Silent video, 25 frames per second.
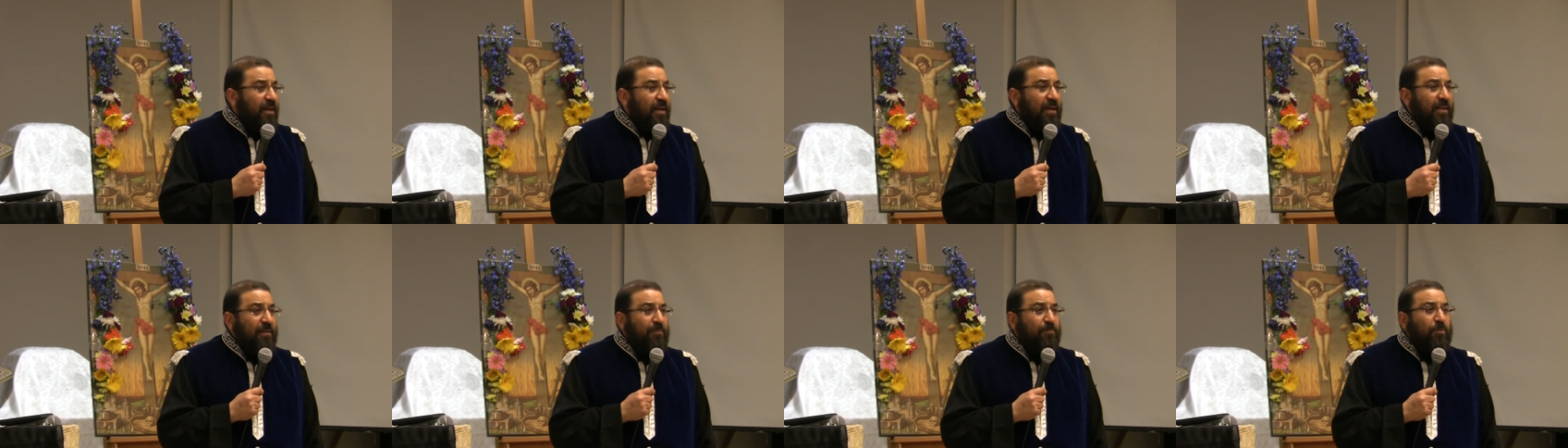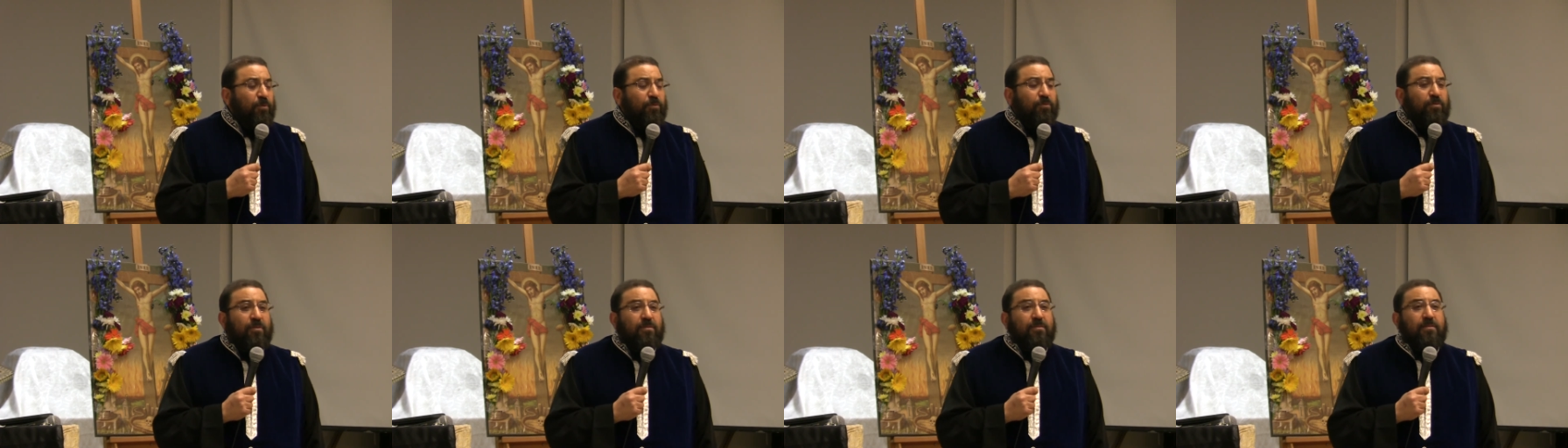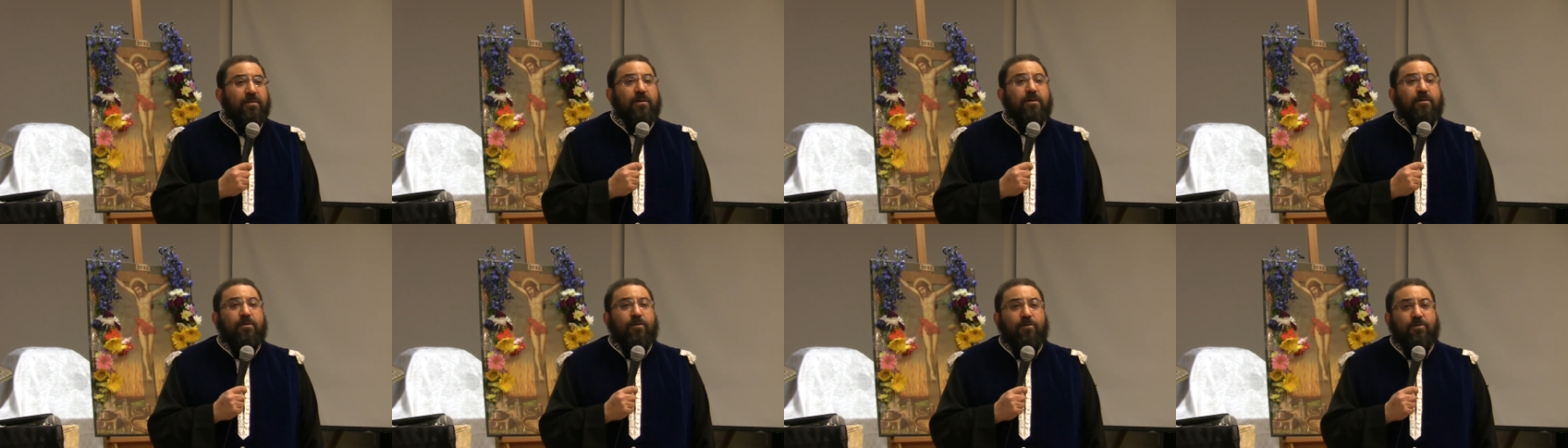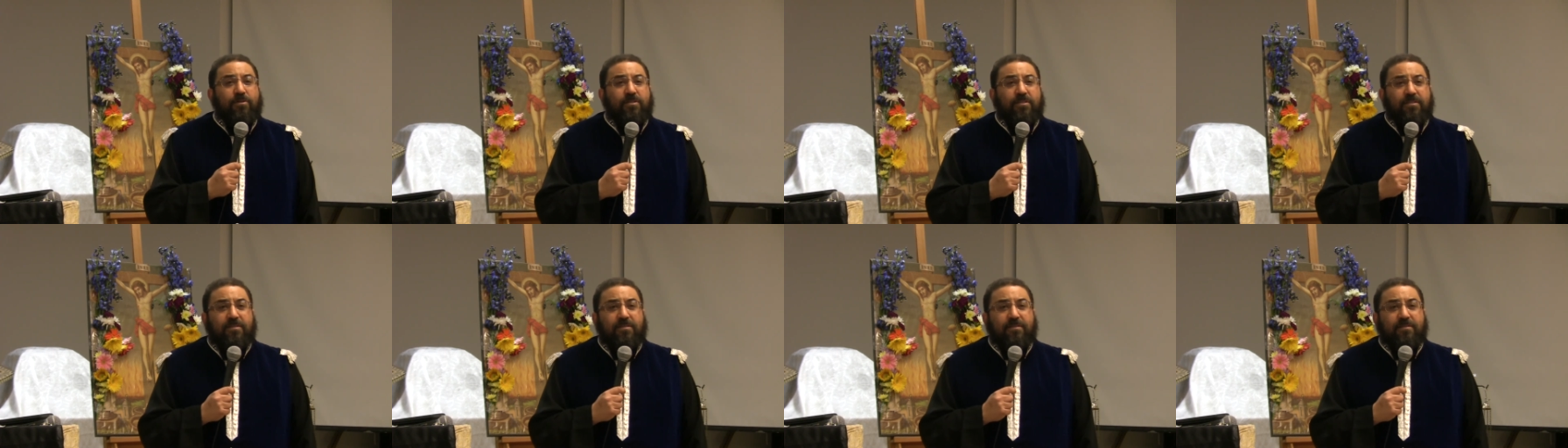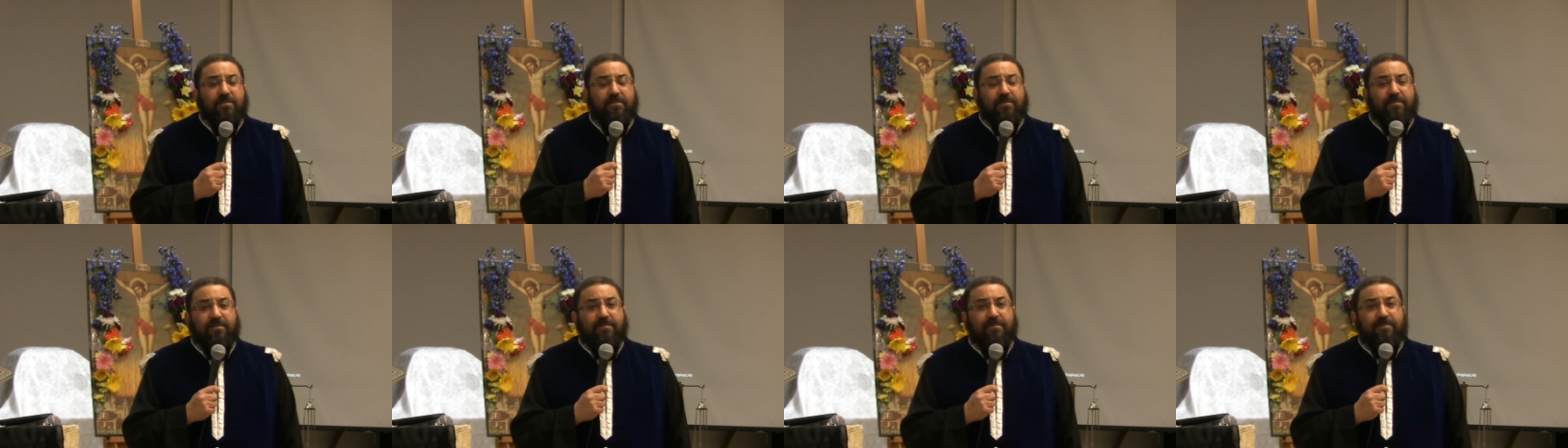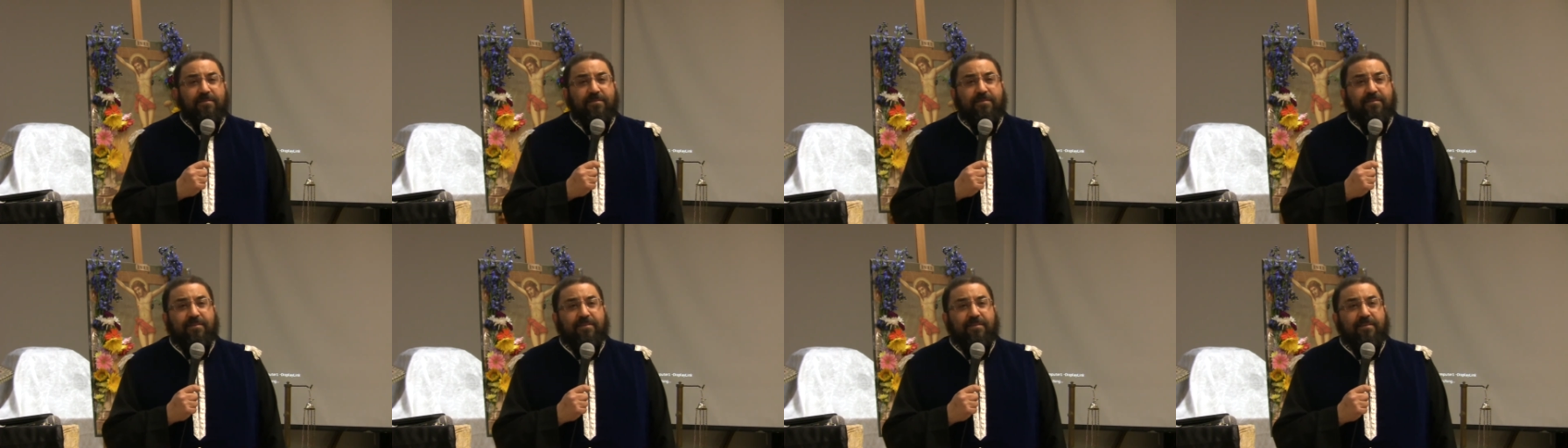And put on the cross
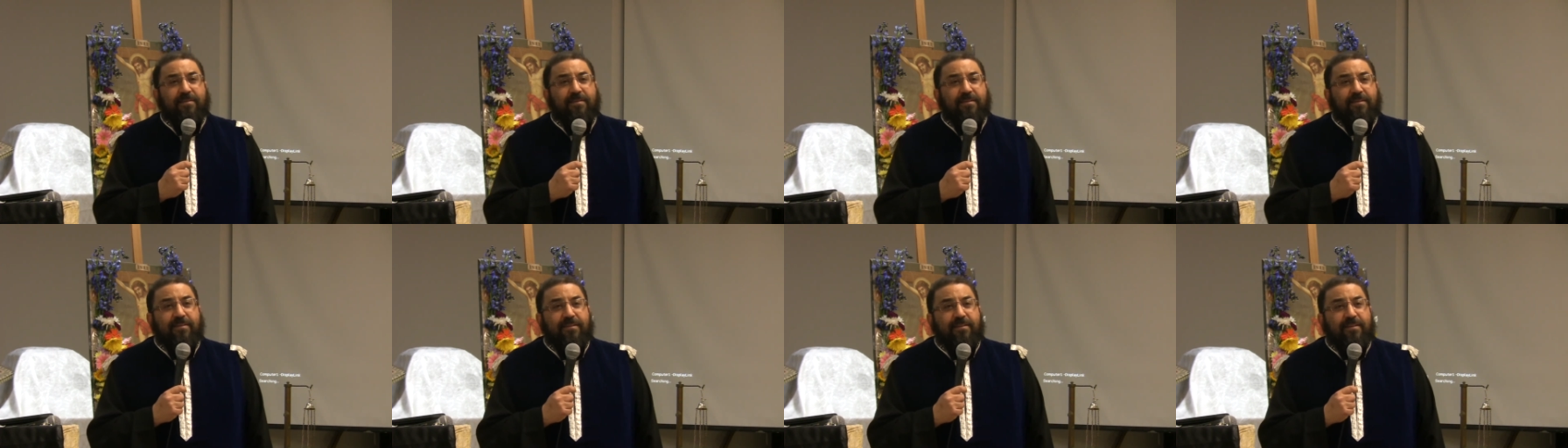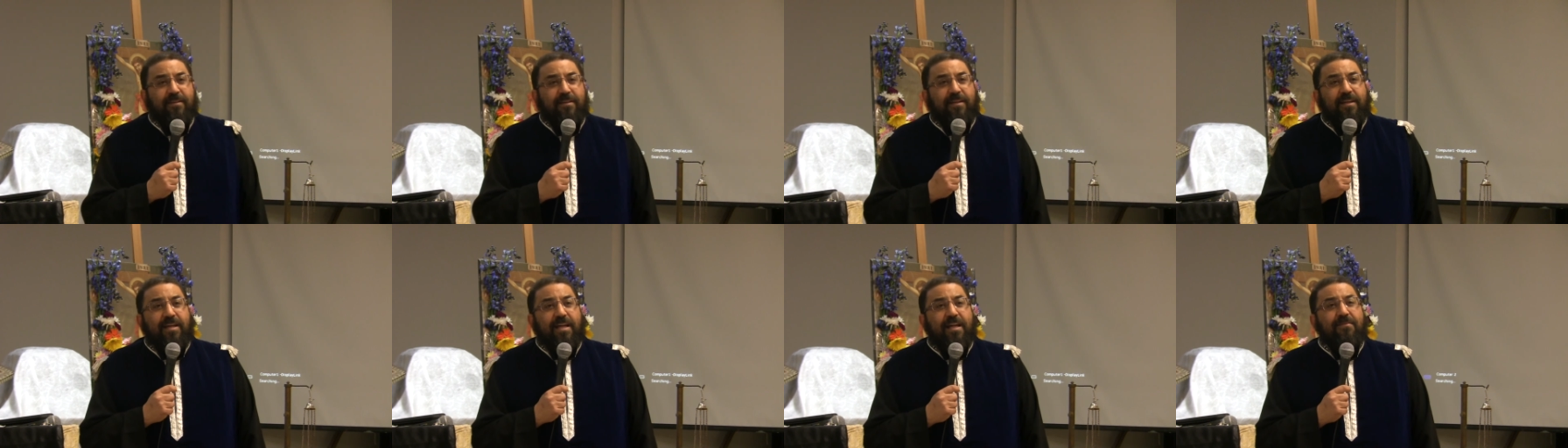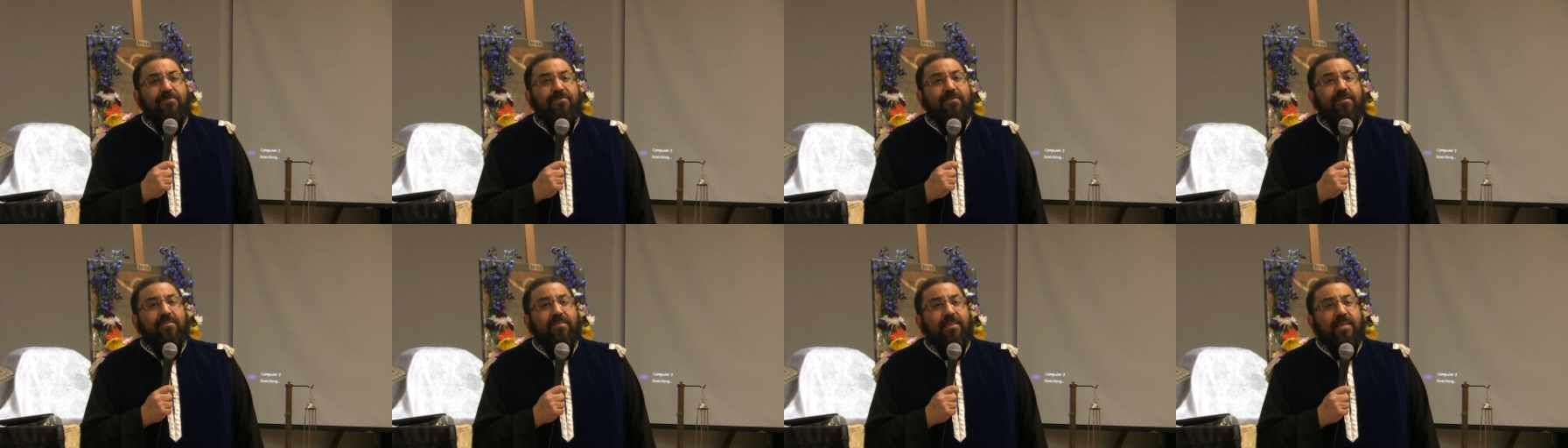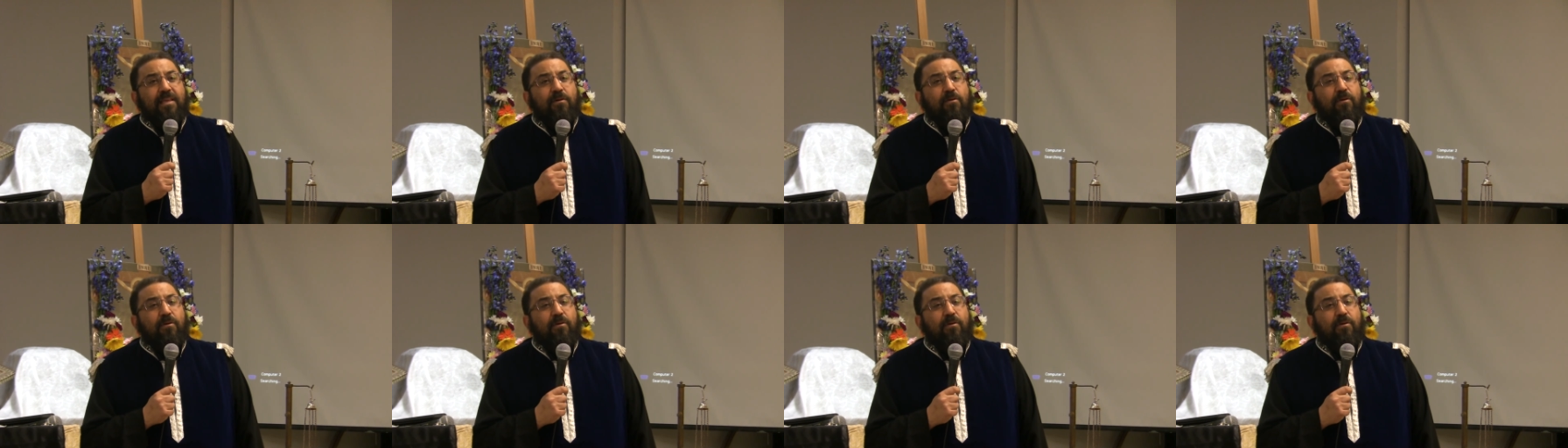everything